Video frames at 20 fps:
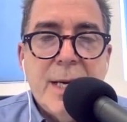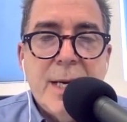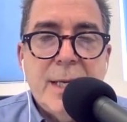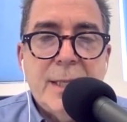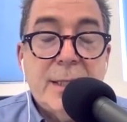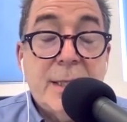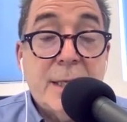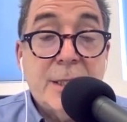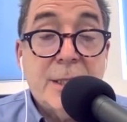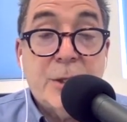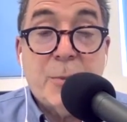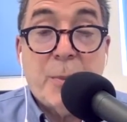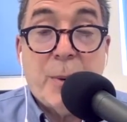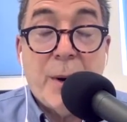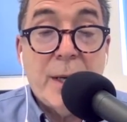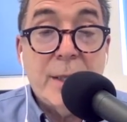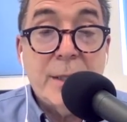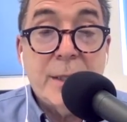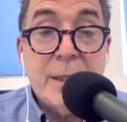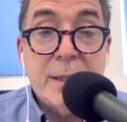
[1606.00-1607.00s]
It's not
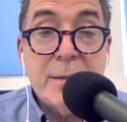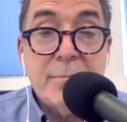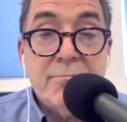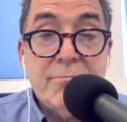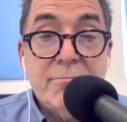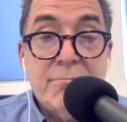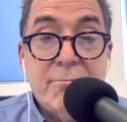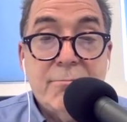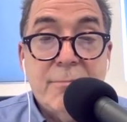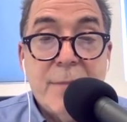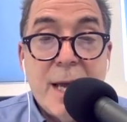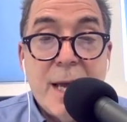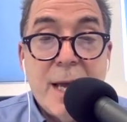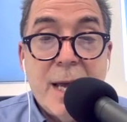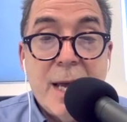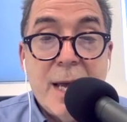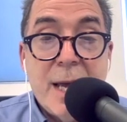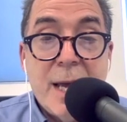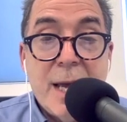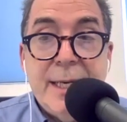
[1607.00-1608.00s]
surprising.
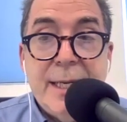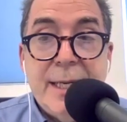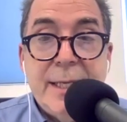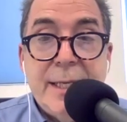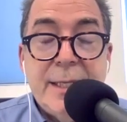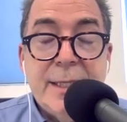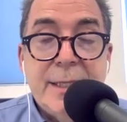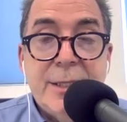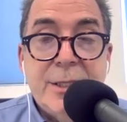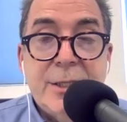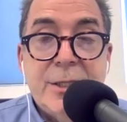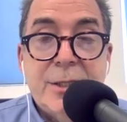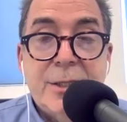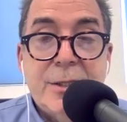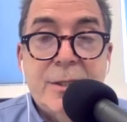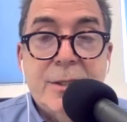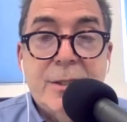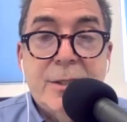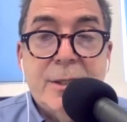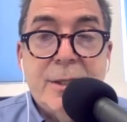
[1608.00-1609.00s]
It is
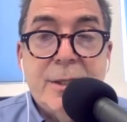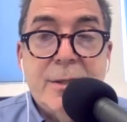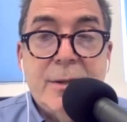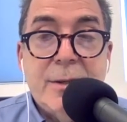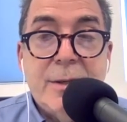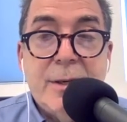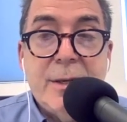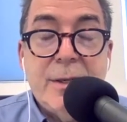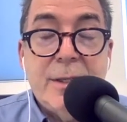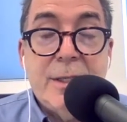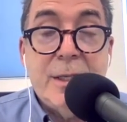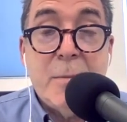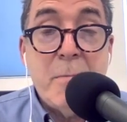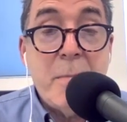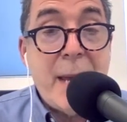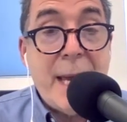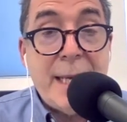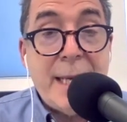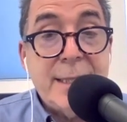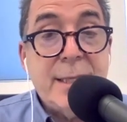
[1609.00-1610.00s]

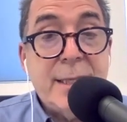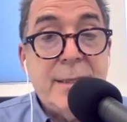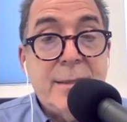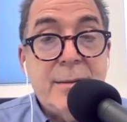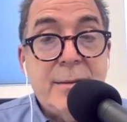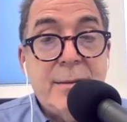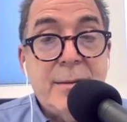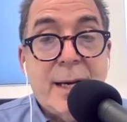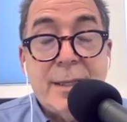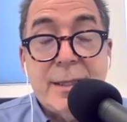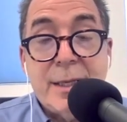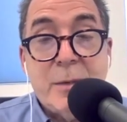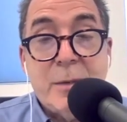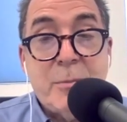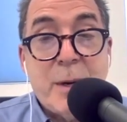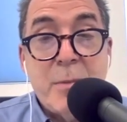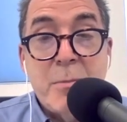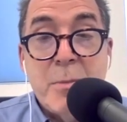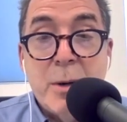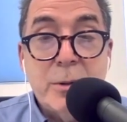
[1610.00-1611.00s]
demanded, I think,
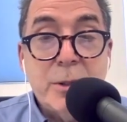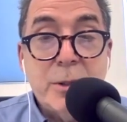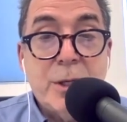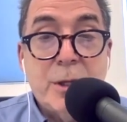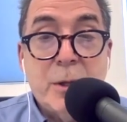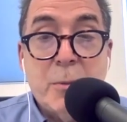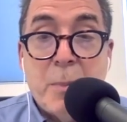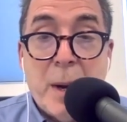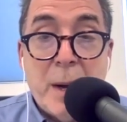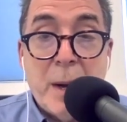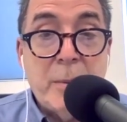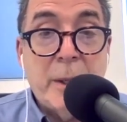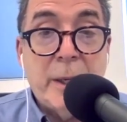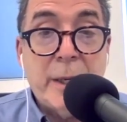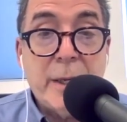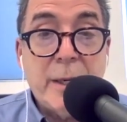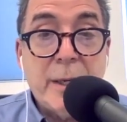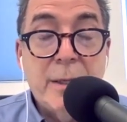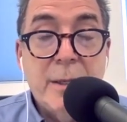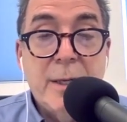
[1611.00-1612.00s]
by most of the
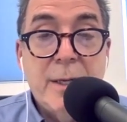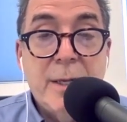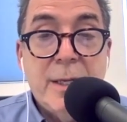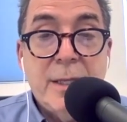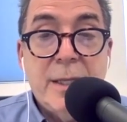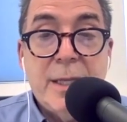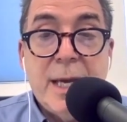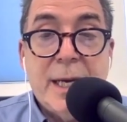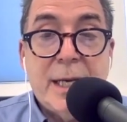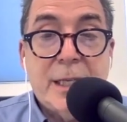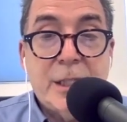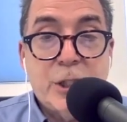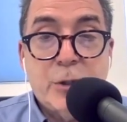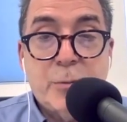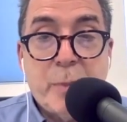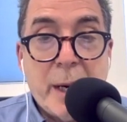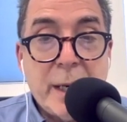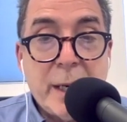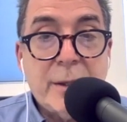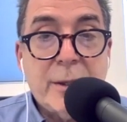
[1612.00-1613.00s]
public. They
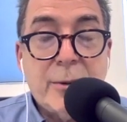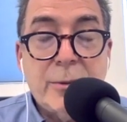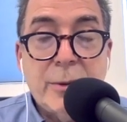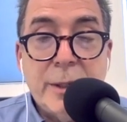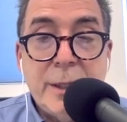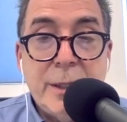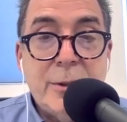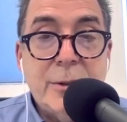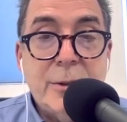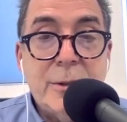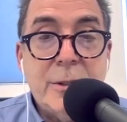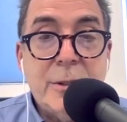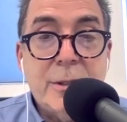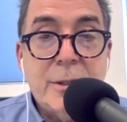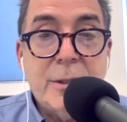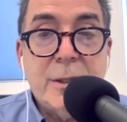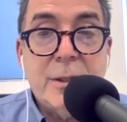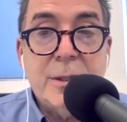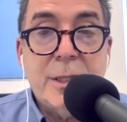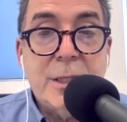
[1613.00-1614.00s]
expect their leaders
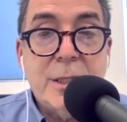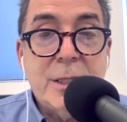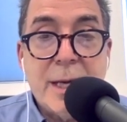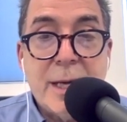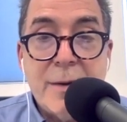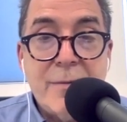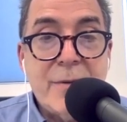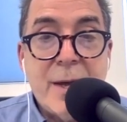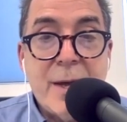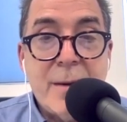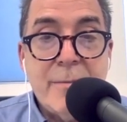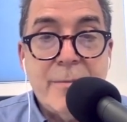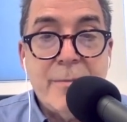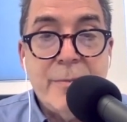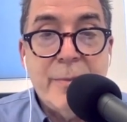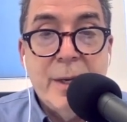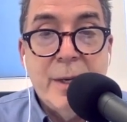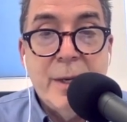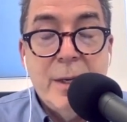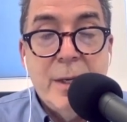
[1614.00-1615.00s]
to save them,
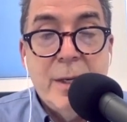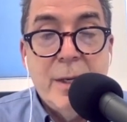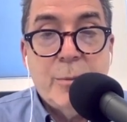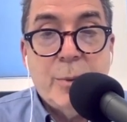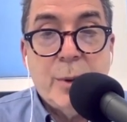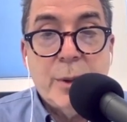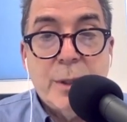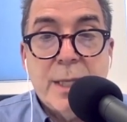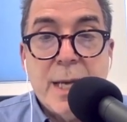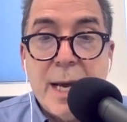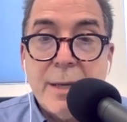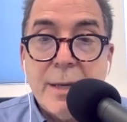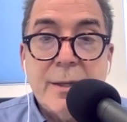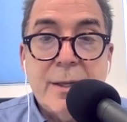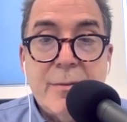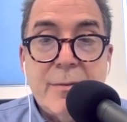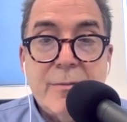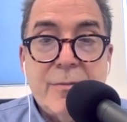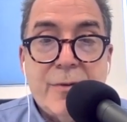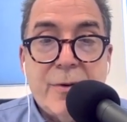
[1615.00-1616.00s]
protect
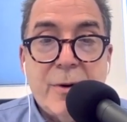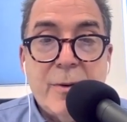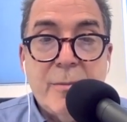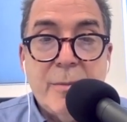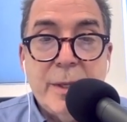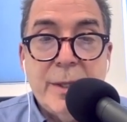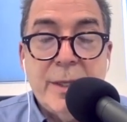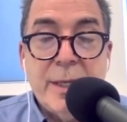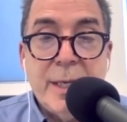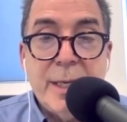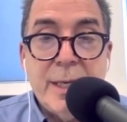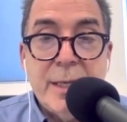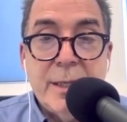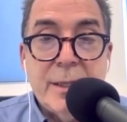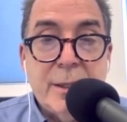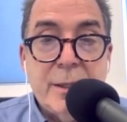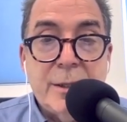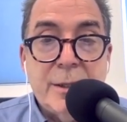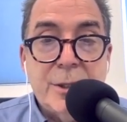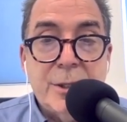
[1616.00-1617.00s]
them from the
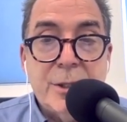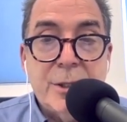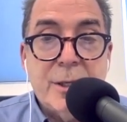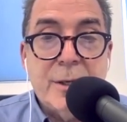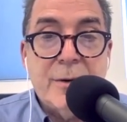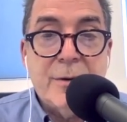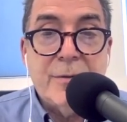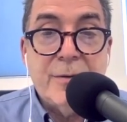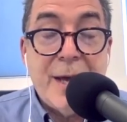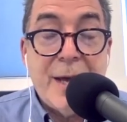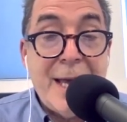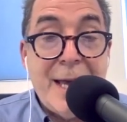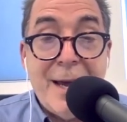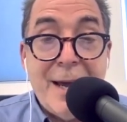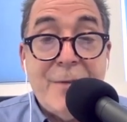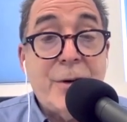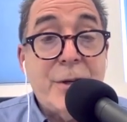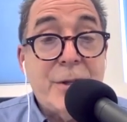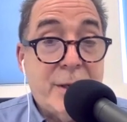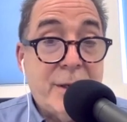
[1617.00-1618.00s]
ills of
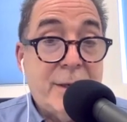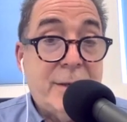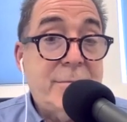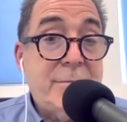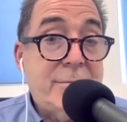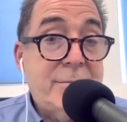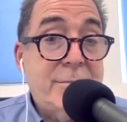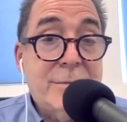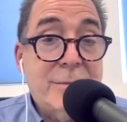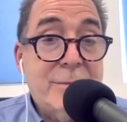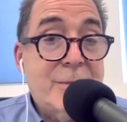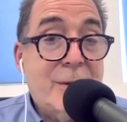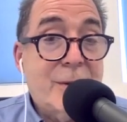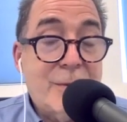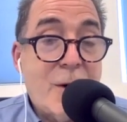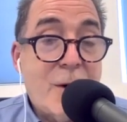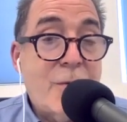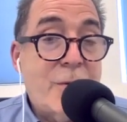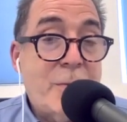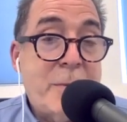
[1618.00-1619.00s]
everything,
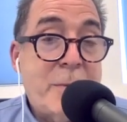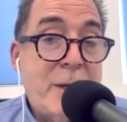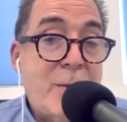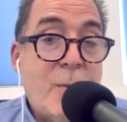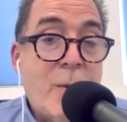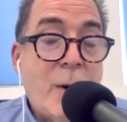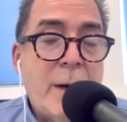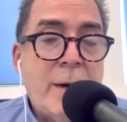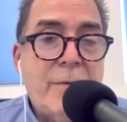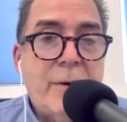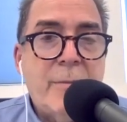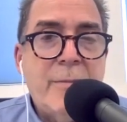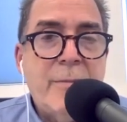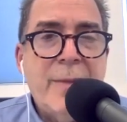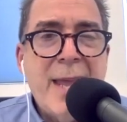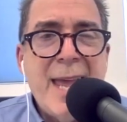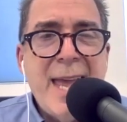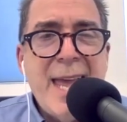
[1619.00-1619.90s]
COVID being one of them.